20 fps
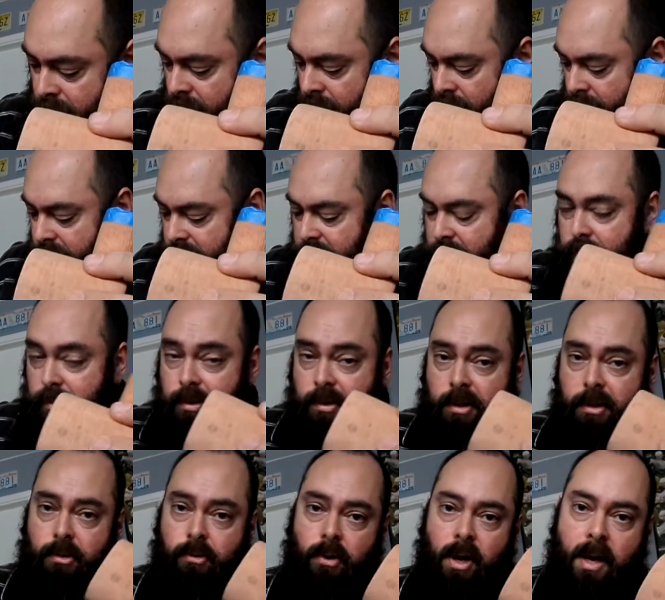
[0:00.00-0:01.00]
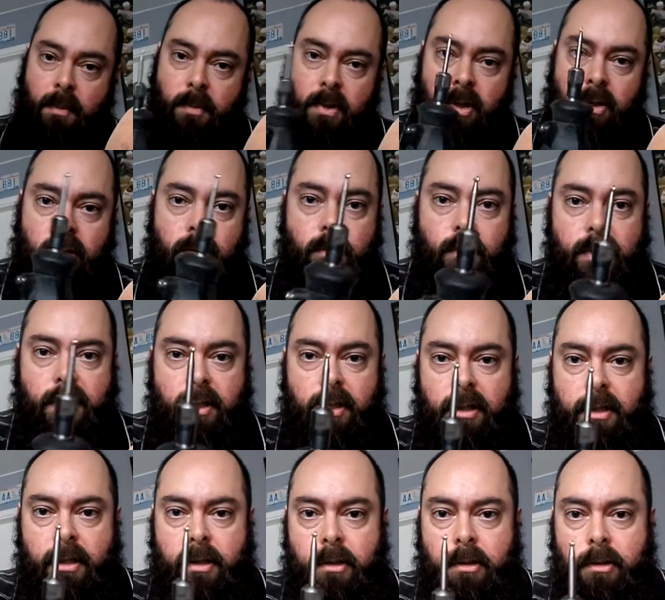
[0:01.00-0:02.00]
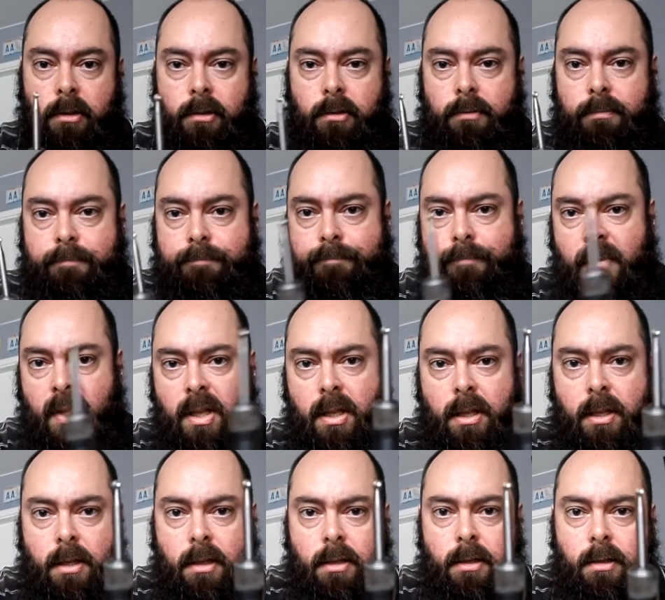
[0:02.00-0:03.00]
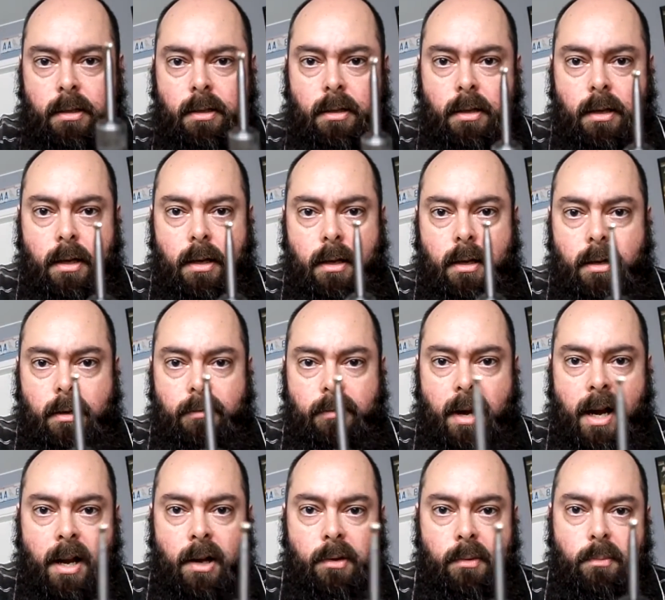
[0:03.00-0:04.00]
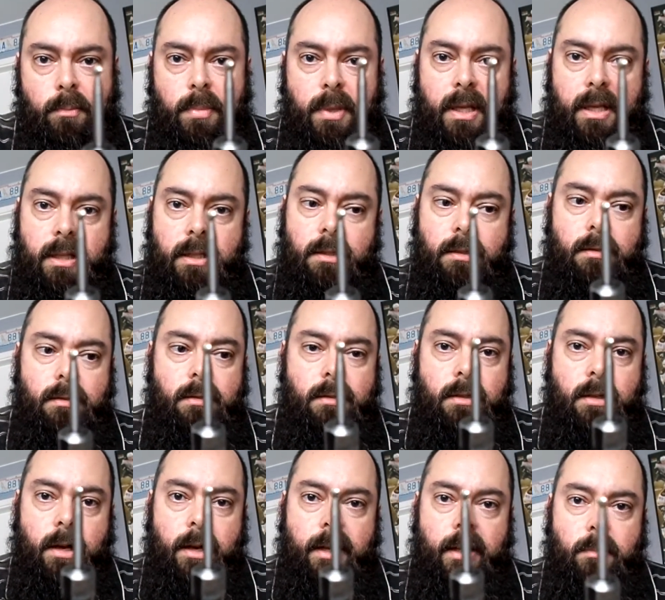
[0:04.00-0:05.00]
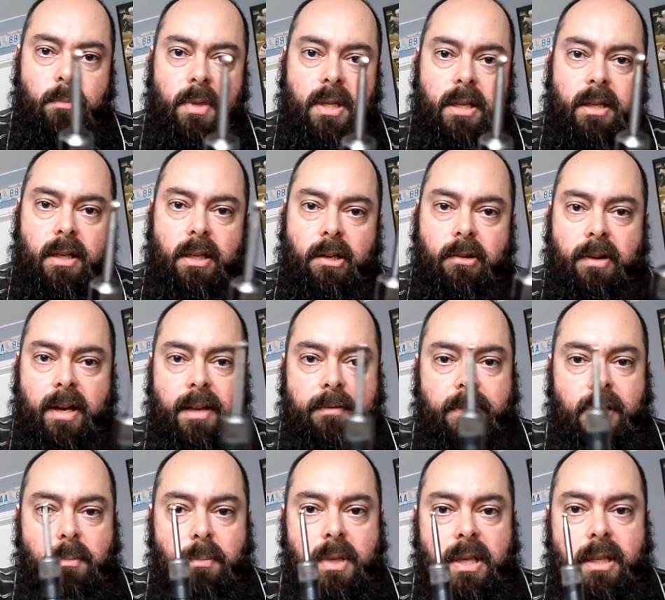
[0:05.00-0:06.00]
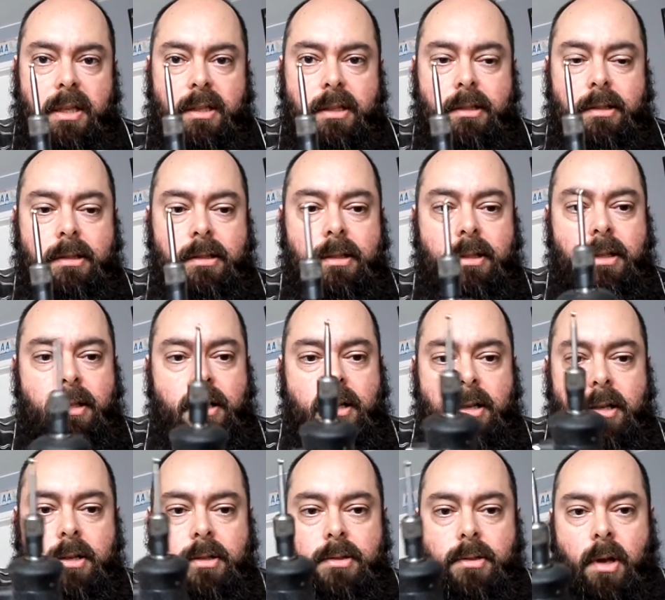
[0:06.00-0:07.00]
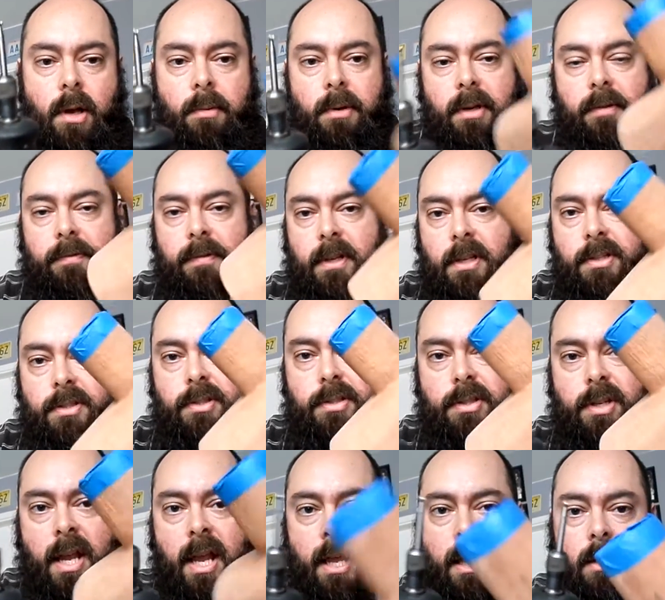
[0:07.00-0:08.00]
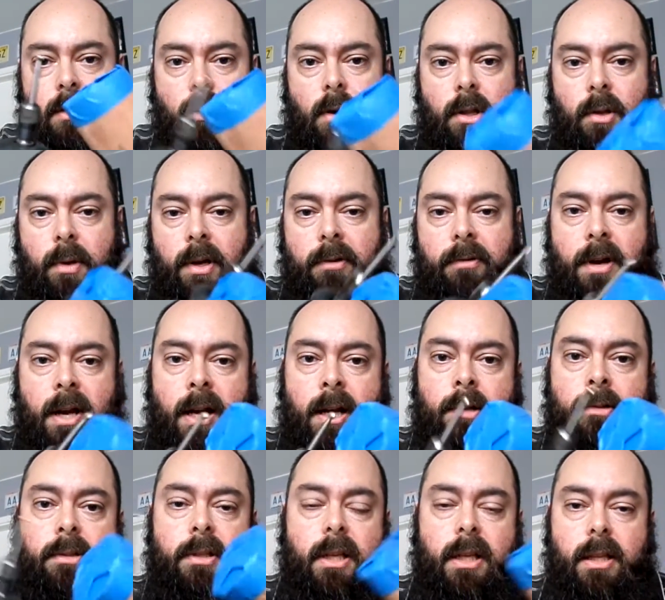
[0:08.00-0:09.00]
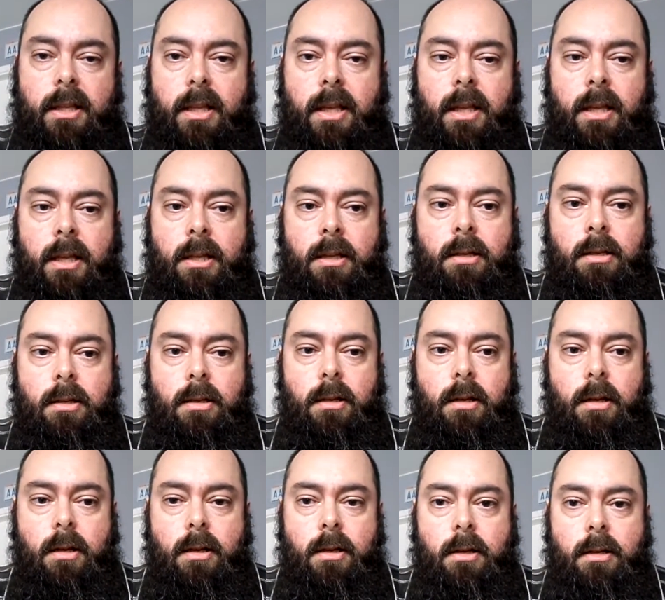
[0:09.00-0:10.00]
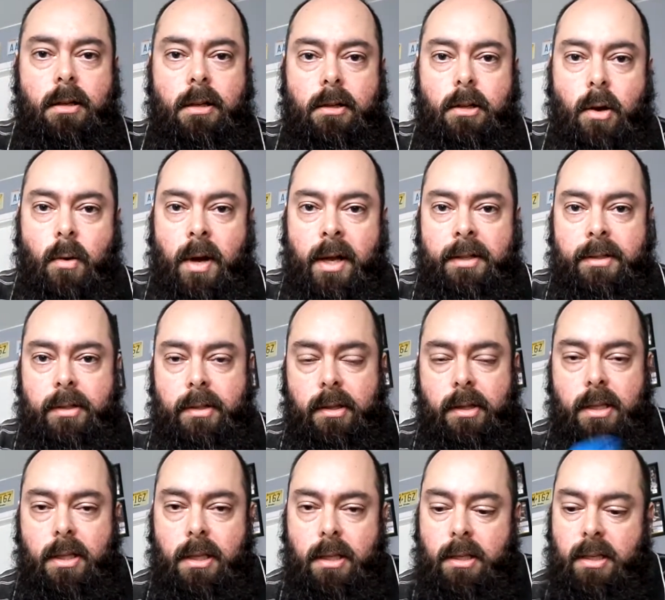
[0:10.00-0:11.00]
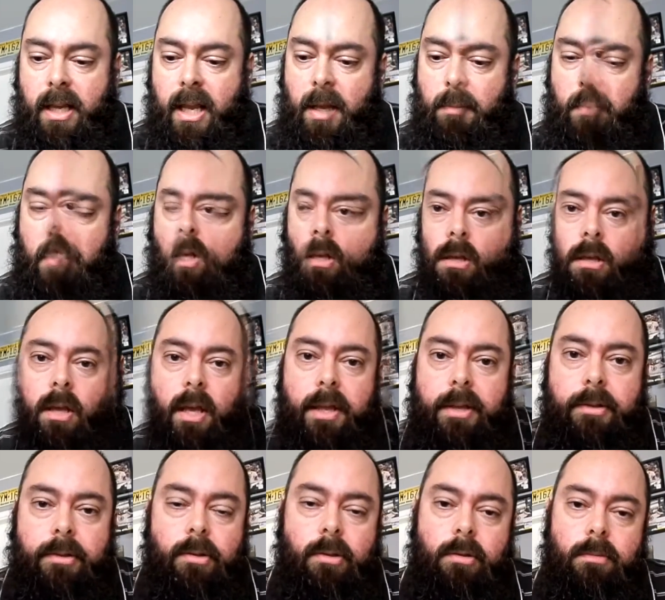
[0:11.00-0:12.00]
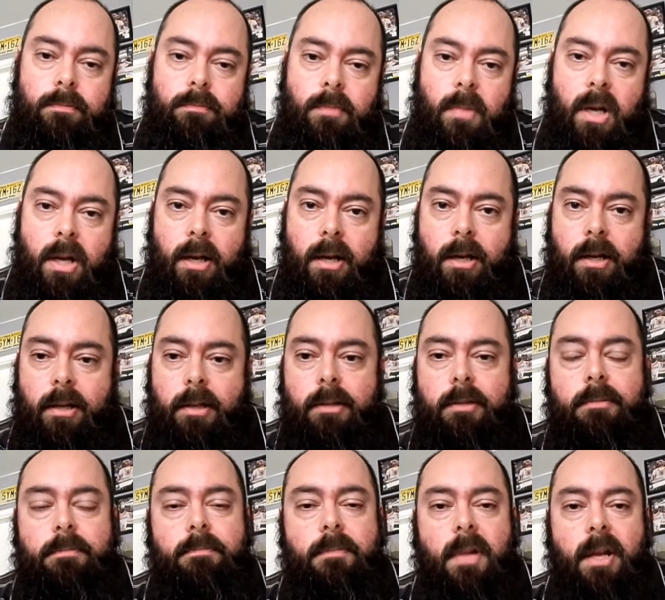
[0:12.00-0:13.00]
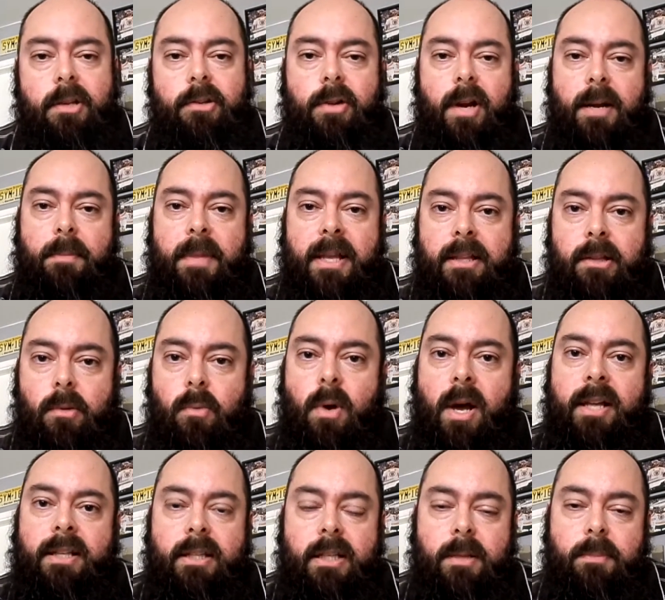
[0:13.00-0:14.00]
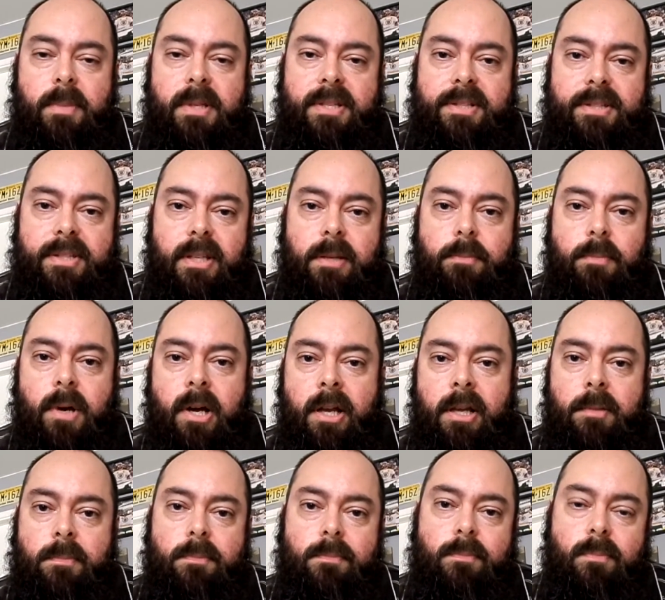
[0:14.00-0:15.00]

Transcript: I'm just using a Dremel with a little uh, round bit, cutting bit, engraving bit. So I'm going to finish the shank all the way around and then uh, I'll go on to the name carving. uh, try to make the YTPC pipe,